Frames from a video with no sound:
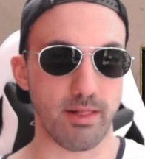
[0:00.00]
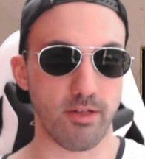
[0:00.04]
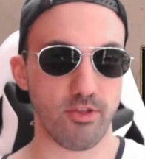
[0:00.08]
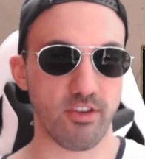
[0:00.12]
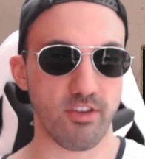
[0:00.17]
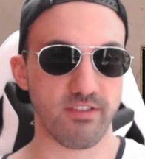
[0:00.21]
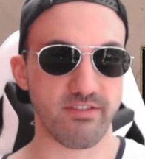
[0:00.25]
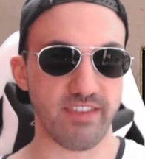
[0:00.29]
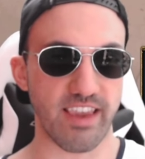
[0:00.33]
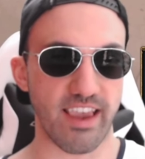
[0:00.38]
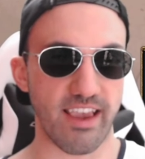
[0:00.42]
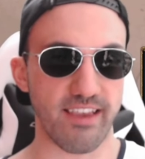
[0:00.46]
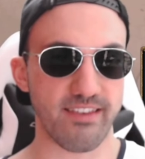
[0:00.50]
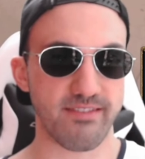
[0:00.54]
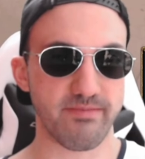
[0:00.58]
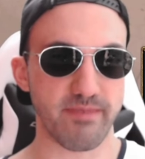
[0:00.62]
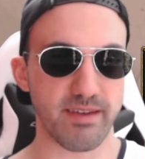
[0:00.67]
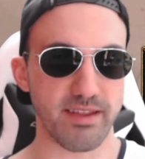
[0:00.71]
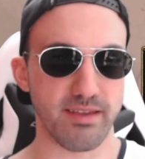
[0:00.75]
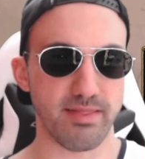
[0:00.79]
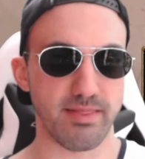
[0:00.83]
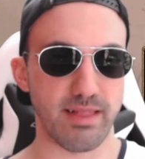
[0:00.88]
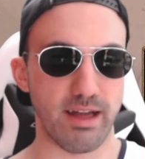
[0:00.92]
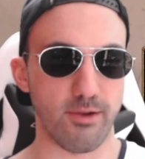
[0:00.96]
just as
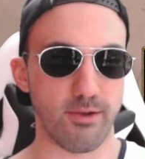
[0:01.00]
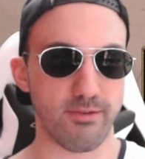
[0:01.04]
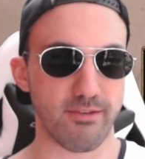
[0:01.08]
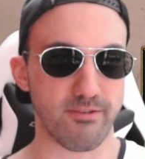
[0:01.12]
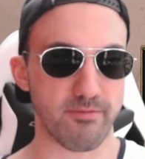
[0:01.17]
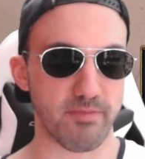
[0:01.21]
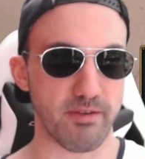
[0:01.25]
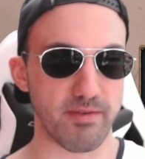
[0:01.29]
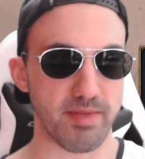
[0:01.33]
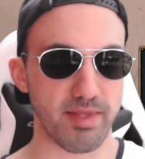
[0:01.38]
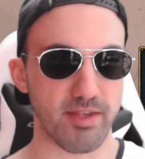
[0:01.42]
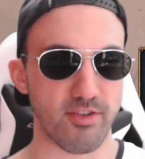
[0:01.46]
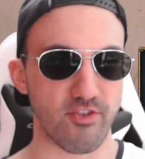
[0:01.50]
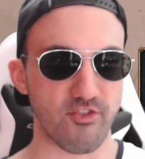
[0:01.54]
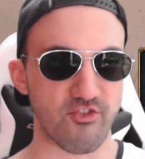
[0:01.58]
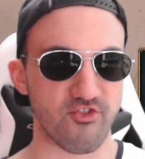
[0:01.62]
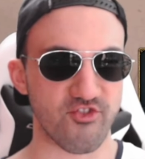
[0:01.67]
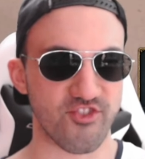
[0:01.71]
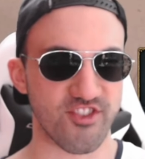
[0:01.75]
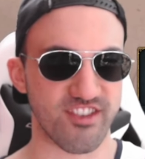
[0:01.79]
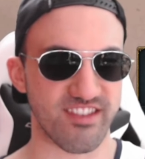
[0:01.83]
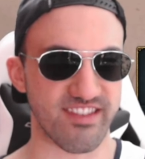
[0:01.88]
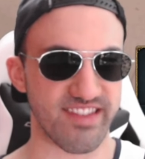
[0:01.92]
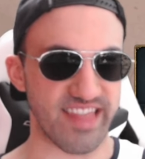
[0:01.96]
many loans as possible,
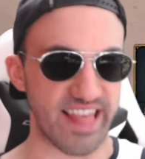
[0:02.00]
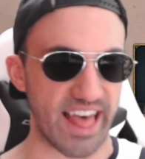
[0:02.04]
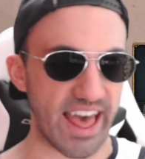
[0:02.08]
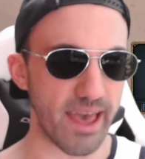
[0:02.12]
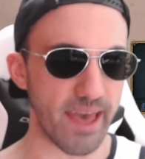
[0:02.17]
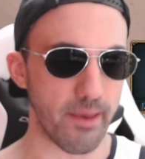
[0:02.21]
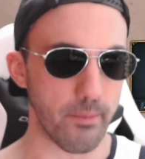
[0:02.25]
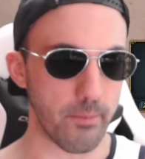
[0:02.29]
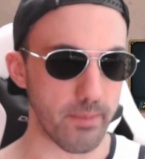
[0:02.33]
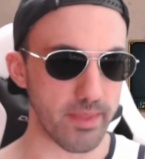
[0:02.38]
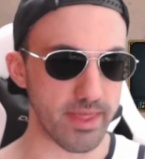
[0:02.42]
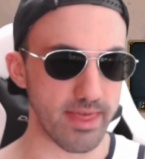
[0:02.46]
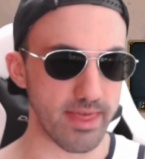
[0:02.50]
just slam the